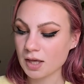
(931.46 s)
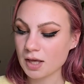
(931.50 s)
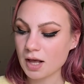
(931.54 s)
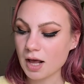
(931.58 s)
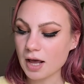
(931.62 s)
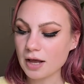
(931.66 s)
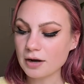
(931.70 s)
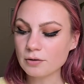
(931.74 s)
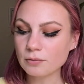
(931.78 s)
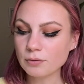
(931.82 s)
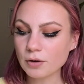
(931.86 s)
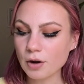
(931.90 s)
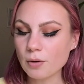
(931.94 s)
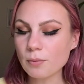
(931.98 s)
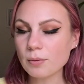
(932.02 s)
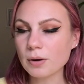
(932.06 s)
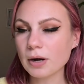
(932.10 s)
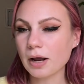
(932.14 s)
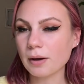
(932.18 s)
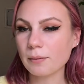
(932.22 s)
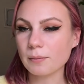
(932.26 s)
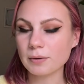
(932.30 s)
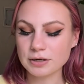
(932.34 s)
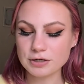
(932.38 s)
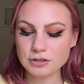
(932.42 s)
I don't know what
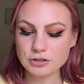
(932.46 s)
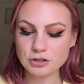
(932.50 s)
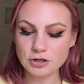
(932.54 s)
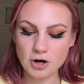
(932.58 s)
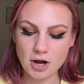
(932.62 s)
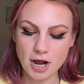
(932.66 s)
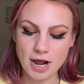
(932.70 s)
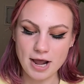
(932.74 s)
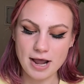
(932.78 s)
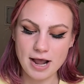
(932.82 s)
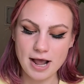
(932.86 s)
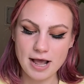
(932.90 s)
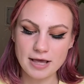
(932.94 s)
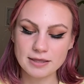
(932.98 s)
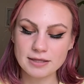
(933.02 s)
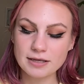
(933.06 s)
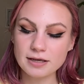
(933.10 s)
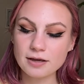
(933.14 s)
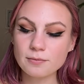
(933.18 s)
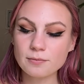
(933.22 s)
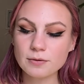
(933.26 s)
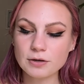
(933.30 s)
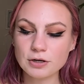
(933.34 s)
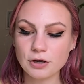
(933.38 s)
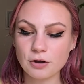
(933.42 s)
I want to try. I think
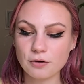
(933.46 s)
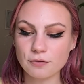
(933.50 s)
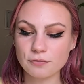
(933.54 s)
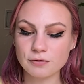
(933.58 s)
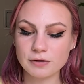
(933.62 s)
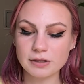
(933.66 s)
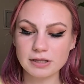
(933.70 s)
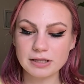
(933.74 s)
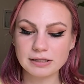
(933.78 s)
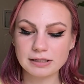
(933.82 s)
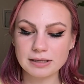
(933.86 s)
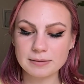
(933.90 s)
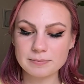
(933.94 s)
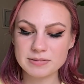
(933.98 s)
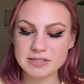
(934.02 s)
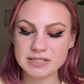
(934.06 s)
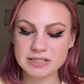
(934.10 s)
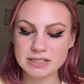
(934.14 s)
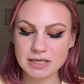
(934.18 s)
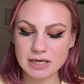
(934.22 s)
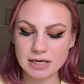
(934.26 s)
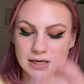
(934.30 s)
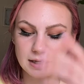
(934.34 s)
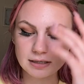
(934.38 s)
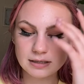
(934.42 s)
I want to go for the
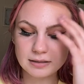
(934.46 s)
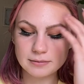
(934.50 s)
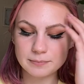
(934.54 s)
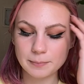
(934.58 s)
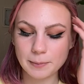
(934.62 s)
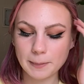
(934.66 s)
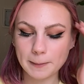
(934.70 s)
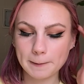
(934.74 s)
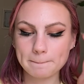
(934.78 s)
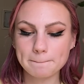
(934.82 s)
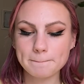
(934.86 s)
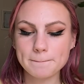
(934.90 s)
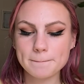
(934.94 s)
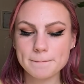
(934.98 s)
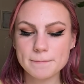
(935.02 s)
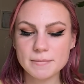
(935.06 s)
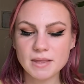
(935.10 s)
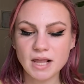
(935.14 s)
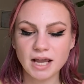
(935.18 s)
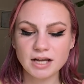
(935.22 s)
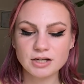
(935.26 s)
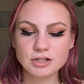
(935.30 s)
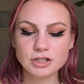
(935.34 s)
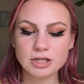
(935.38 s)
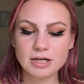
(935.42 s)
lipstick.
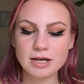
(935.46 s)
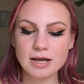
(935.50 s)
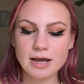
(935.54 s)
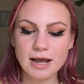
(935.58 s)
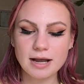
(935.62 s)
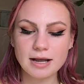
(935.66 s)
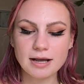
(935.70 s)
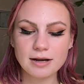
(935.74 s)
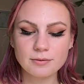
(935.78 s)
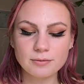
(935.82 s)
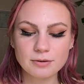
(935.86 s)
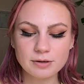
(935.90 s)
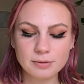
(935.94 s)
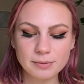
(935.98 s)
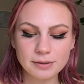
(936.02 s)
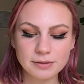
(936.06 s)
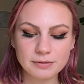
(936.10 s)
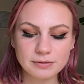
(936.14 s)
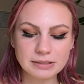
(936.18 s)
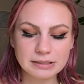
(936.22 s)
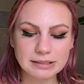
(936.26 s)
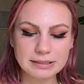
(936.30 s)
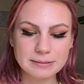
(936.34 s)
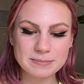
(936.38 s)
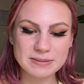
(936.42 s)
Actually, I kind of want to play
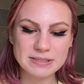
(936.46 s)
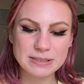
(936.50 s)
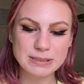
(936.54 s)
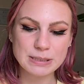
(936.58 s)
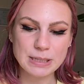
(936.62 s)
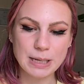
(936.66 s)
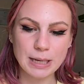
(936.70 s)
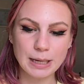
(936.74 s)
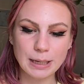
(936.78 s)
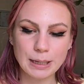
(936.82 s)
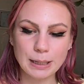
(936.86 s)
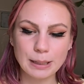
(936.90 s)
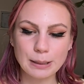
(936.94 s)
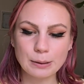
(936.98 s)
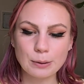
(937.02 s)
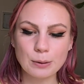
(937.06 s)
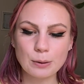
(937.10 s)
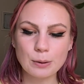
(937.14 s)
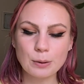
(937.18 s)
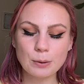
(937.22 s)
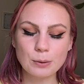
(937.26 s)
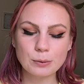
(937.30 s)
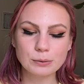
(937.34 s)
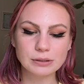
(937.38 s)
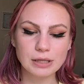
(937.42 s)
with the lip stain.
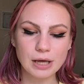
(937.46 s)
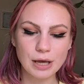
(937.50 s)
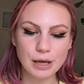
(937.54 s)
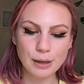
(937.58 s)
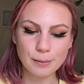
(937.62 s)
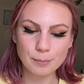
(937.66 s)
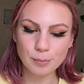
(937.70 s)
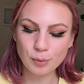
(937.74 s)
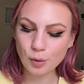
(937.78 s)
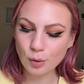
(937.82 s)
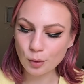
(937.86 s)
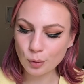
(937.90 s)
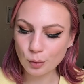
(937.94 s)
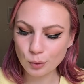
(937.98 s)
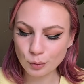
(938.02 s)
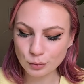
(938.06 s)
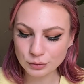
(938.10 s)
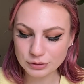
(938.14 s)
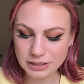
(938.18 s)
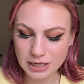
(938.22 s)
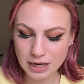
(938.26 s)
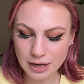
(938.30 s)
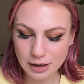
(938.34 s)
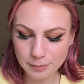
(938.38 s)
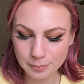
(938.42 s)
Hold up,
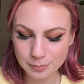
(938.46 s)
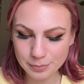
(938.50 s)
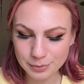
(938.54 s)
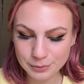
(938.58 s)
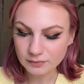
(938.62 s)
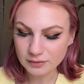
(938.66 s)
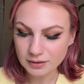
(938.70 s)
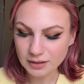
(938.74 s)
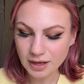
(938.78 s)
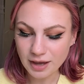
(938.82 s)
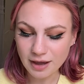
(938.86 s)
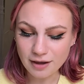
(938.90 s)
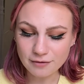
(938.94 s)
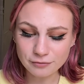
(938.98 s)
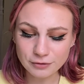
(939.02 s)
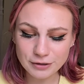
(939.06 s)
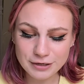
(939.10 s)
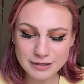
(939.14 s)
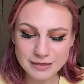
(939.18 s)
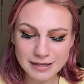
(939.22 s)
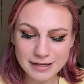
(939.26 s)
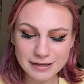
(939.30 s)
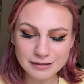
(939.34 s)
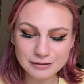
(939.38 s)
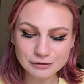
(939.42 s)
hold up.
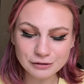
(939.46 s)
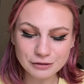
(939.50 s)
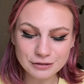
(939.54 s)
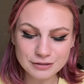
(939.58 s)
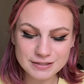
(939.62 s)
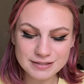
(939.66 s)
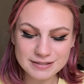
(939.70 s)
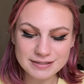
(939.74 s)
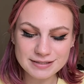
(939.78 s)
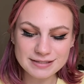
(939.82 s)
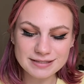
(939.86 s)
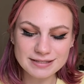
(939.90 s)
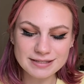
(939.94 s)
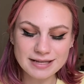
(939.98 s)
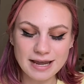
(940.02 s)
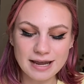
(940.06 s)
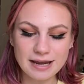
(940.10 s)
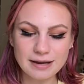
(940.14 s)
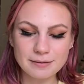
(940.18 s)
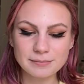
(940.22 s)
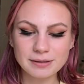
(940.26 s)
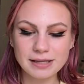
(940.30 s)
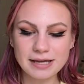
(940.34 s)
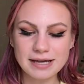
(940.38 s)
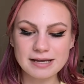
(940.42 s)
Everything looks the
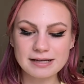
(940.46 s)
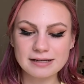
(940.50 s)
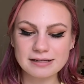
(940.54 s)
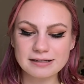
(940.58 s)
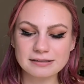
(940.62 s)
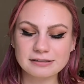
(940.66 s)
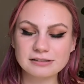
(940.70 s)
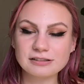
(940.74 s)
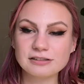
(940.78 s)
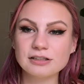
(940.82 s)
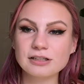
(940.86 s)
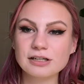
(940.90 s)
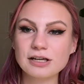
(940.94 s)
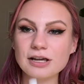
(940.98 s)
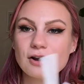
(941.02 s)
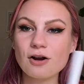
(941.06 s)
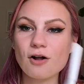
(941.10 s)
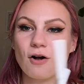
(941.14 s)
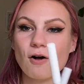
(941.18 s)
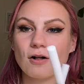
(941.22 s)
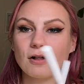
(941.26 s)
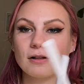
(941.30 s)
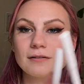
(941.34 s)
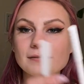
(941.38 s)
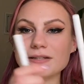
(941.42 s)
same. Like, look at
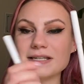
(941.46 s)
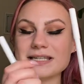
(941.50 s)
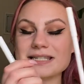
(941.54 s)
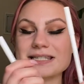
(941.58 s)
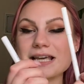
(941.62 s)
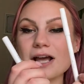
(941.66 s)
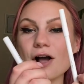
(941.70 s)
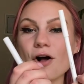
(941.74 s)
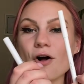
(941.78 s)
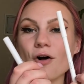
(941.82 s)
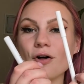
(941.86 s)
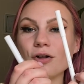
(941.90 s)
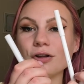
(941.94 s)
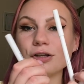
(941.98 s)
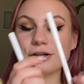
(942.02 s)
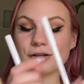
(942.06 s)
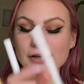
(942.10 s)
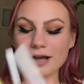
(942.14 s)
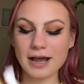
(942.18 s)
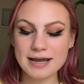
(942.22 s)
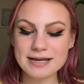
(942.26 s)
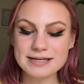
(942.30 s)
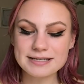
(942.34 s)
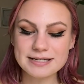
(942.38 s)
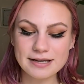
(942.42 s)
all of these. They all
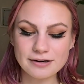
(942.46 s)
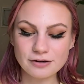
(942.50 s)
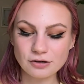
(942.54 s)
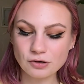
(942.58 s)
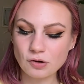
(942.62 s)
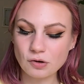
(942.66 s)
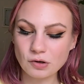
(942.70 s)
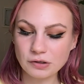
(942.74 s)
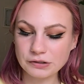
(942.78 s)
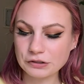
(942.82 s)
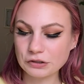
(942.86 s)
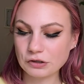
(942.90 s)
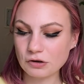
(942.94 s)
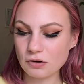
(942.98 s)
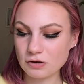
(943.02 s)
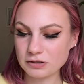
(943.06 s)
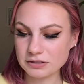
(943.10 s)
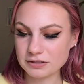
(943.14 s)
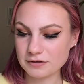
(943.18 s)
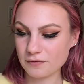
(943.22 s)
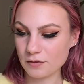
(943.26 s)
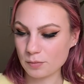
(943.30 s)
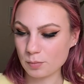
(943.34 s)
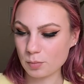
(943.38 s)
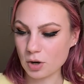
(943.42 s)
look identical and they're all
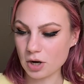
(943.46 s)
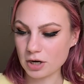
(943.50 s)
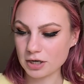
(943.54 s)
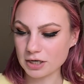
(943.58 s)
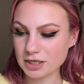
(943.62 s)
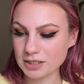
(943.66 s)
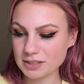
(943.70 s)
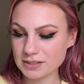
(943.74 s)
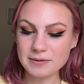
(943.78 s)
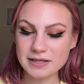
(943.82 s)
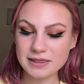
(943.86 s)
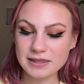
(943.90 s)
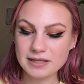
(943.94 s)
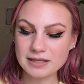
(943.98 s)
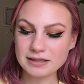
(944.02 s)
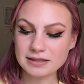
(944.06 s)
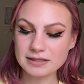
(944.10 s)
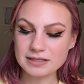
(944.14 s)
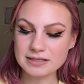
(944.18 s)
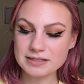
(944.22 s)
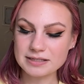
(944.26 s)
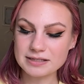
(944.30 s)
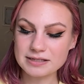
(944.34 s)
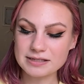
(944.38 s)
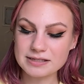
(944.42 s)
different products. I think
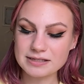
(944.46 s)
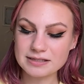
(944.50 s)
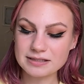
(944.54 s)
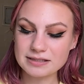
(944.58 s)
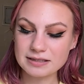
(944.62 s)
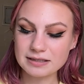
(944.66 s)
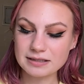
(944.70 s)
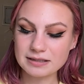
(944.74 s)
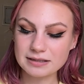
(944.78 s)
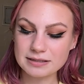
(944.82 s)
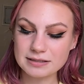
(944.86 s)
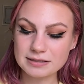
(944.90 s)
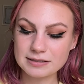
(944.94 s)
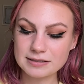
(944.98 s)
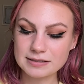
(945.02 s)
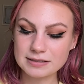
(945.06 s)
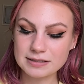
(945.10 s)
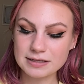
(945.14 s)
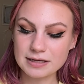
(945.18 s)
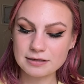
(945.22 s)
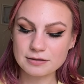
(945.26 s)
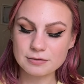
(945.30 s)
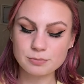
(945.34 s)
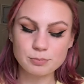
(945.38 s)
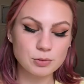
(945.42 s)
this is, this is
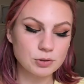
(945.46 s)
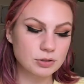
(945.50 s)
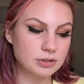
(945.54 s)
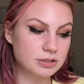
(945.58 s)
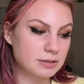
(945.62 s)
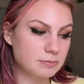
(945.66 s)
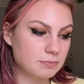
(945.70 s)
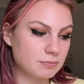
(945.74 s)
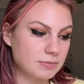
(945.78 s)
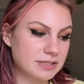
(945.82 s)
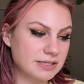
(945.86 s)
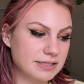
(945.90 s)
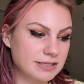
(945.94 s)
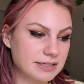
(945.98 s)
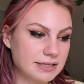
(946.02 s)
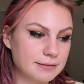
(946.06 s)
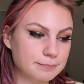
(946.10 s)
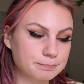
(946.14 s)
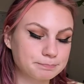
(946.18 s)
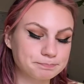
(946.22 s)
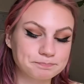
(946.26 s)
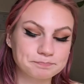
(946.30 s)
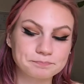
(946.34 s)
it. Booked and busy.